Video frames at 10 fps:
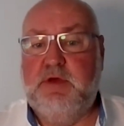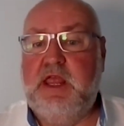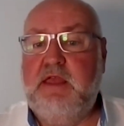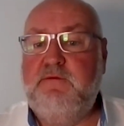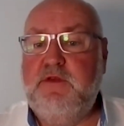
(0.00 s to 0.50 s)

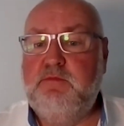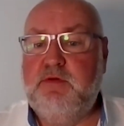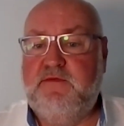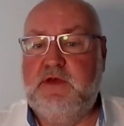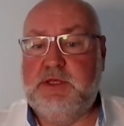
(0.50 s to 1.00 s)
but if you
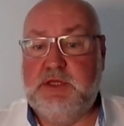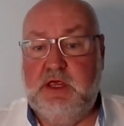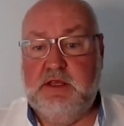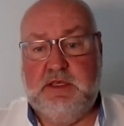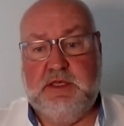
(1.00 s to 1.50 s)
prefer
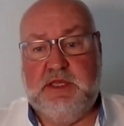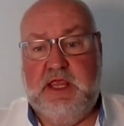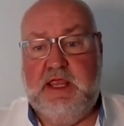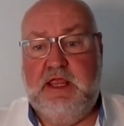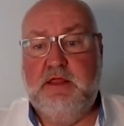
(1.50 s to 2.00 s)

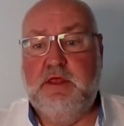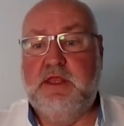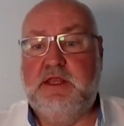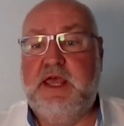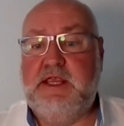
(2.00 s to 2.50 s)
certainty
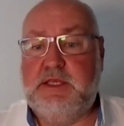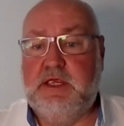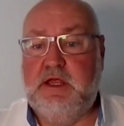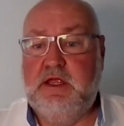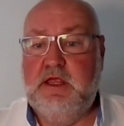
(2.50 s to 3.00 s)
that the
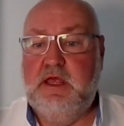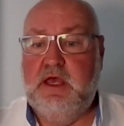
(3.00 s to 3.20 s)
data